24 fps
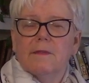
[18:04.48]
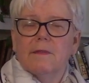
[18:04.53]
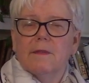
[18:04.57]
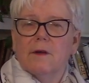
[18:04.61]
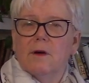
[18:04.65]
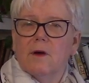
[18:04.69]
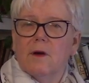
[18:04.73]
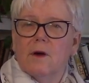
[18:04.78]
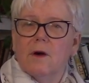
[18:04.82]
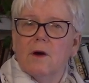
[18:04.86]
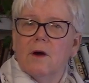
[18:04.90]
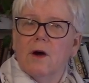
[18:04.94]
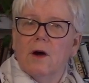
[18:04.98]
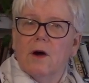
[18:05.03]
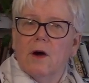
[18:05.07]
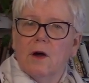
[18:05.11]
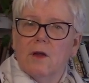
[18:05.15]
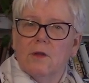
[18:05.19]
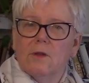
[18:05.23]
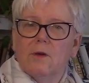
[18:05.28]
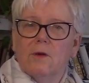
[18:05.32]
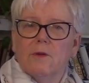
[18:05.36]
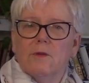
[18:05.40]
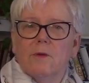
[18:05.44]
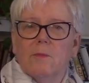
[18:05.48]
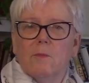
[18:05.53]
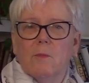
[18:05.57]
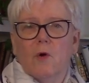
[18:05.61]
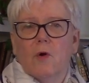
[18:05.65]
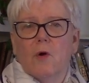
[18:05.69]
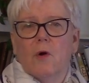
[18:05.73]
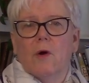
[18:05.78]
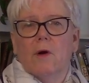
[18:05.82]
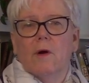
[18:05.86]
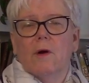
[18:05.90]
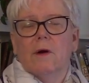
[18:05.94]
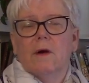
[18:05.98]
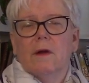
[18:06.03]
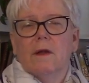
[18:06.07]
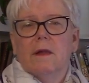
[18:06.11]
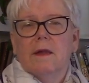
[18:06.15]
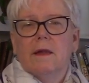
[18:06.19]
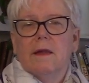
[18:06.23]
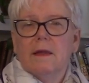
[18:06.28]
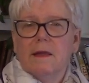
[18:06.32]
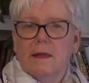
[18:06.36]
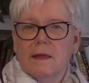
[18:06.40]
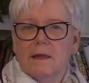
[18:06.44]
the Holodomor
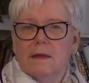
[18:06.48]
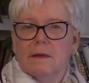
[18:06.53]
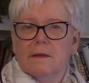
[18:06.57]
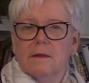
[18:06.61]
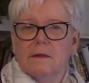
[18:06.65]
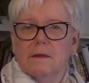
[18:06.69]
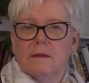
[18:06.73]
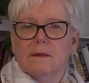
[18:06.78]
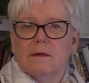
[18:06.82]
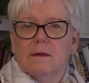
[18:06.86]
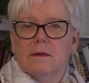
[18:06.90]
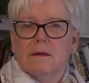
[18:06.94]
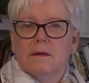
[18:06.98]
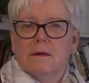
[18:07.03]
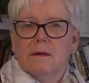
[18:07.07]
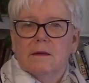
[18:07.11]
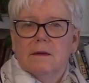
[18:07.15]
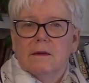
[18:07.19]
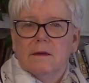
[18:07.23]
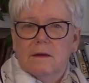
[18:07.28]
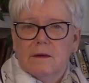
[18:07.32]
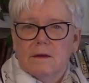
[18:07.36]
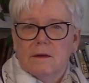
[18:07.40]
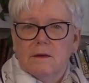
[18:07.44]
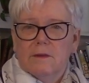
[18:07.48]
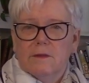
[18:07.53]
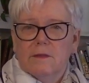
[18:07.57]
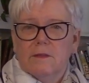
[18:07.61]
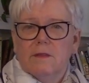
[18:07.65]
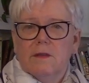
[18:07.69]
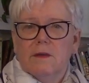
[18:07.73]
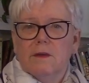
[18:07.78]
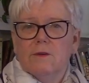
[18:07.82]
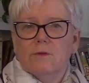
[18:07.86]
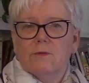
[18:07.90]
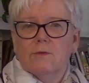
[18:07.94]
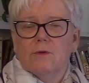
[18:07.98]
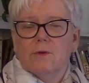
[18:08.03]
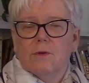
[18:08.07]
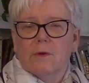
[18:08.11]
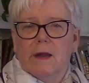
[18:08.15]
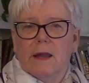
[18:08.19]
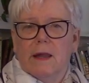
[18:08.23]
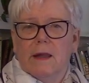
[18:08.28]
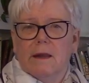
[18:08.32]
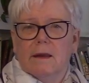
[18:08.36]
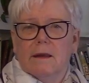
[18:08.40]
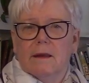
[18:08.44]
in the
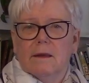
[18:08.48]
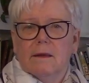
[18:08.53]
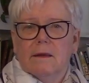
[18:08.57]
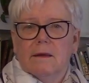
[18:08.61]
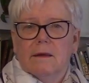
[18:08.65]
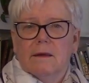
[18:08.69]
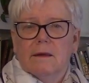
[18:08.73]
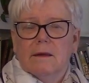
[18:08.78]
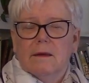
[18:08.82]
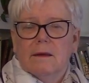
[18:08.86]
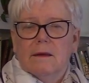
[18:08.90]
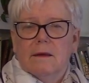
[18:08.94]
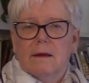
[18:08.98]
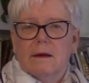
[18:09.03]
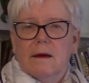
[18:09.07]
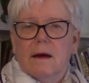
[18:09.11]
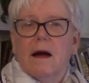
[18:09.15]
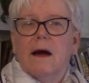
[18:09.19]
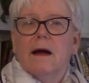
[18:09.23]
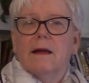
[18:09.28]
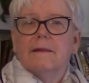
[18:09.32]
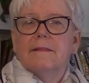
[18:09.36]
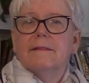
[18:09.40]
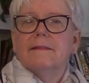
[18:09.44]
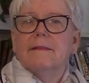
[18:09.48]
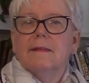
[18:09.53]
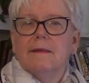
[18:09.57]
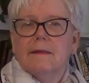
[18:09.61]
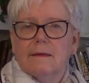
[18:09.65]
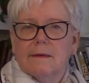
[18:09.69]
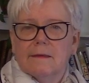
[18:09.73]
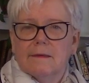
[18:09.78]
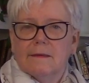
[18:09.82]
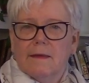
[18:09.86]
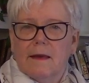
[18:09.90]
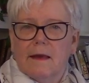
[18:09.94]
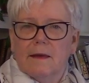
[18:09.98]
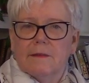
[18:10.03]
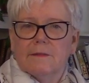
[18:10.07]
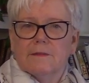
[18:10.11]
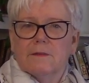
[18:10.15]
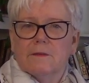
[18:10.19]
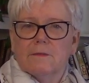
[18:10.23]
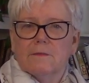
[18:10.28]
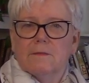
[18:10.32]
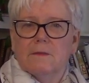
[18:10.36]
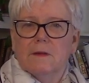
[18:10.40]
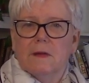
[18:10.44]
Ukraine. I see
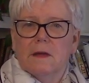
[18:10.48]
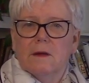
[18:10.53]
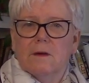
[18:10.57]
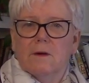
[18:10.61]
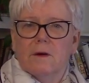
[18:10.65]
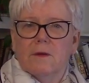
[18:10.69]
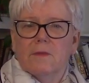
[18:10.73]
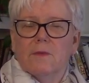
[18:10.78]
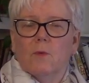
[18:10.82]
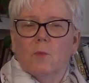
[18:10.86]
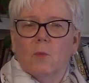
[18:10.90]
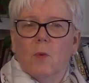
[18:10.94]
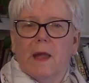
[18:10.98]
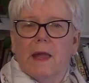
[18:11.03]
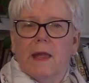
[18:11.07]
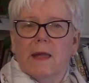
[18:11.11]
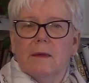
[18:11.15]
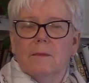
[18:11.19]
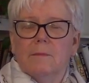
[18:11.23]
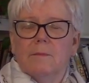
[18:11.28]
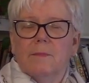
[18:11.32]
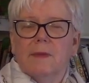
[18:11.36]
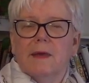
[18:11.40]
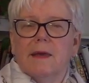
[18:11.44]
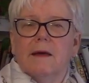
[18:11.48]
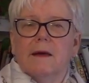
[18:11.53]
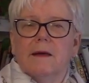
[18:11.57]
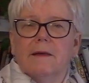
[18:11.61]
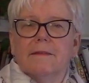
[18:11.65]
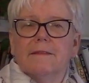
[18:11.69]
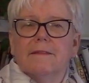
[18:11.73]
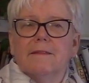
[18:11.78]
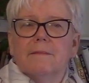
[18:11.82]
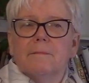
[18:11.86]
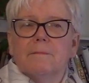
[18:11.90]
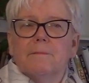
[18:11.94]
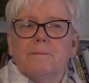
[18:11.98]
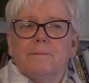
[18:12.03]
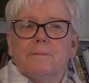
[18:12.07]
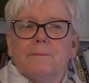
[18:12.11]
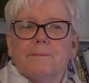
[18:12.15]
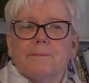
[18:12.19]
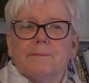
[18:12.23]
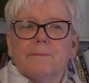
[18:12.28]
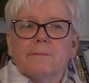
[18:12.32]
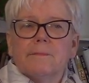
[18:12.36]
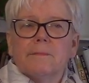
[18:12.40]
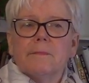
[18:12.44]
catastrophe on the way because
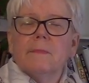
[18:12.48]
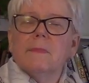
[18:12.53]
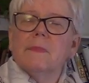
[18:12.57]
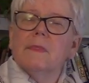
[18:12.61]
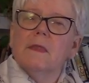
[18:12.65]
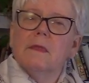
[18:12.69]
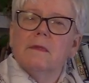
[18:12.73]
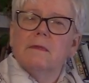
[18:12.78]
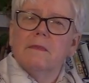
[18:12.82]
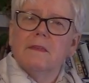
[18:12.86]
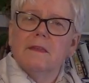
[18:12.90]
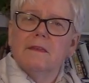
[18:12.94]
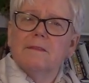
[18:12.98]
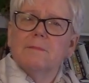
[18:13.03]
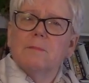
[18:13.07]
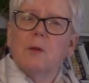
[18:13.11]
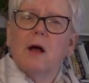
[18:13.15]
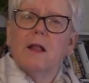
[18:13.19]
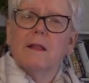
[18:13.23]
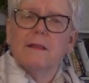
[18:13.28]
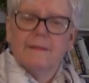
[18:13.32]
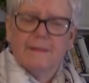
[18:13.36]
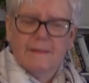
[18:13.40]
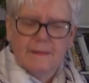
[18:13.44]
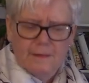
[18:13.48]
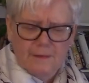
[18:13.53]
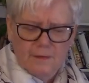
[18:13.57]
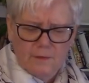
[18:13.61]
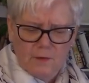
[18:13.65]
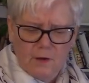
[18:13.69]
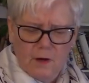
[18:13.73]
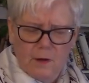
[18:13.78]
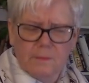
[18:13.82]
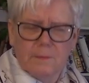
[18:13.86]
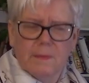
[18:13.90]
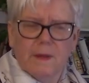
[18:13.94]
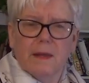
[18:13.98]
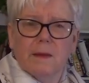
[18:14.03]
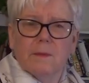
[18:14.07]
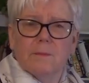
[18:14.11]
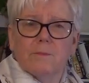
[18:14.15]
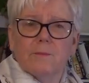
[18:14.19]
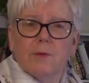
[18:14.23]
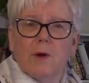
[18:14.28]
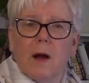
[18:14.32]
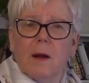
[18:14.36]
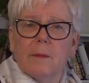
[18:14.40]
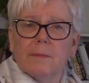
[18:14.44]
these policies are not being
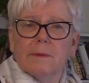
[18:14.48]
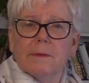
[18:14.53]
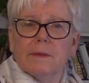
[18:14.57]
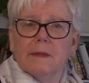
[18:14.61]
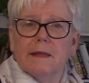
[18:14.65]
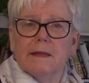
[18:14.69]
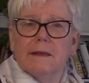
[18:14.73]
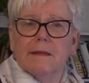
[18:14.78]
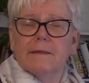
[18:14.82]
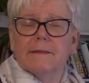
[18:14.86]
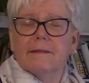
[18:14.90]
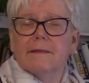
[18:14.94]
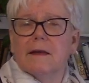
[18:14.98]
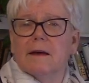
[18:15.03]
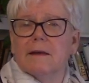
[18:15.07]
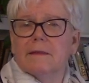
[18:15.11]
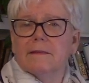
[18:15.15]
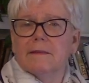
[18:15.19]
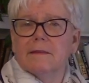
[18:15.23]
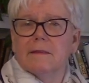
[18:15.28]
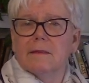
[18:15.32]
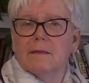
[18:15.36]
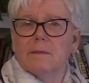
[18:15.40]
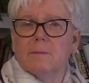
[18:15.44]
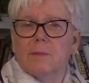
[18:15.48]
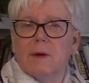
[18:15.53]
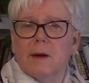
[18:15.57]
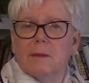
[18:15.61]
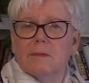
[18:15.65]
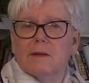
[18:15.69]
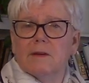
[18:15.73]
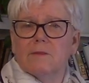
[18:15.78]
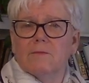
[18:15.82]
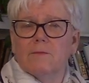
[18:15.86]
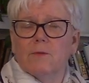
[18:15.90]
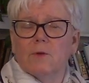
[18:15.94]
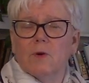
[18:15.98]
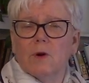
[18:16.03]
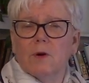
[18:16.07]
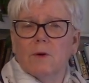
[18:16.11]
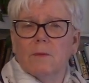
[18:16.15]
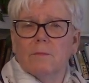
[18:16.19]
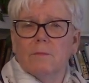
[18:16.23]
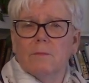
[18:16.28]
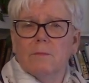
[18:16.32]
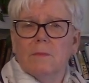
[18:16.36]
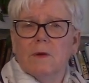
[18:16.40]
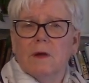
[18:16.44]
properly discussed in the public
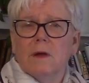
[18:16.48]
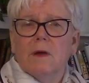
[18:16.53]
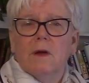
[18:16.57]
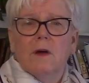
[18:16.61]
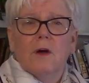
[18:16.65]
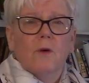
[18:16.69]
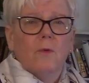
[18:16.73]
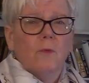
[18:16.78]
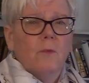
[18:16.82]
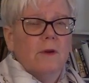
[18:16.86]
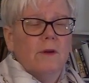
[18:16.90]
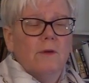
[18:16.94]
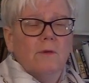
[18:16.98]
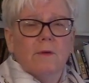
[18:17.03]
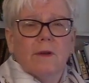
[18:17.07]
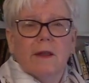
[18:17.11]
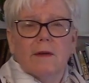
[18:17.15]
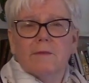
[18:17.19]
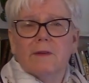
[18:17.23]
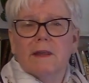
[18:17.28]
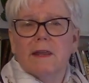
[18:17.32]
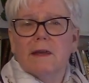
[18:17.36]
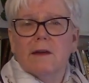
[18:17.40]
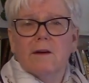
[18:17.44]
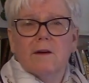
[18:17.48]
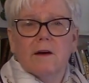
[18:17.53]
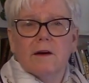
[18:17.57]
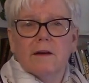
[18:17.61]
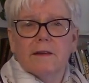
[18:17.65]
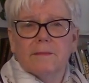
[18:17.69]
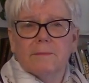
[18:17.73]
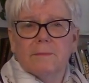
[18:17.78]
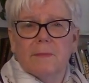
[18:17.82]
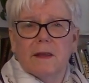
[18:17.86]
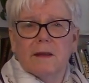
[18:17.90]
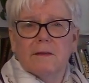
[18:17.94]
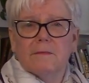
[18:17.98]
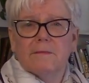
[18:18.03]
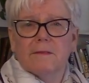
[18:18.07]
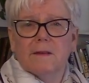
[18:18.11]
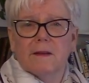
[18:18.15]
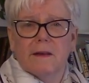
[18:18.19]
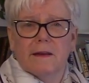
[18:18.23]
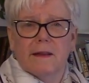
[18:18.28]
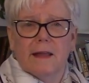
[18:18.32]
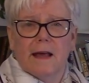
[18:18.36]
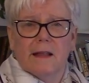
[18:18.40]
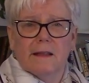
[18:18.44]
forum. We don't have any cost-benefit
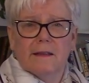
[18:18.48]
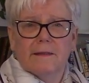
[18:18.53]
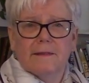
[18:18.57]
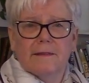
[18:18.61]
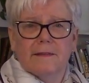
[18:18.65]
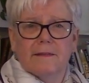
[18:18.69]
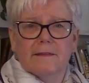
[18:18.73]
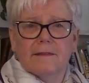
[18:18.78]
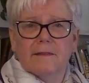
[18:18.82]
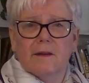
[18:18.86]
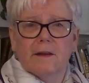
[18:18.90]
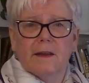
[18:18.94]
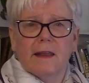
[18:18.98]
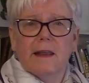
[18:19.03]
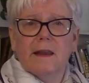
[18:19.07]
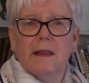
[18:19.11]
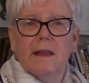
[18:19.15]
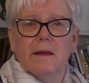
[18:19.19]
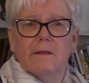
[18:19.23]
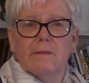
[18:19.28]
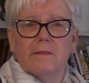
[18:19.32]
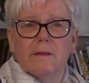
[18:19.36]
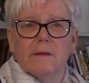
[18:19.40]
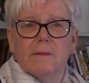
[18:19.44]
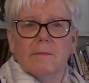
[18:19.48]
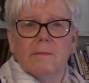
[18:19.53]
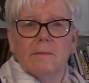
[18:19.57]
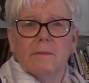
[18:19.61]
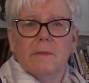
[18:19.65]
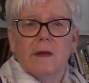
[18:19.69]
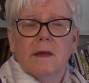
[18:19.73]
analysis on any of them,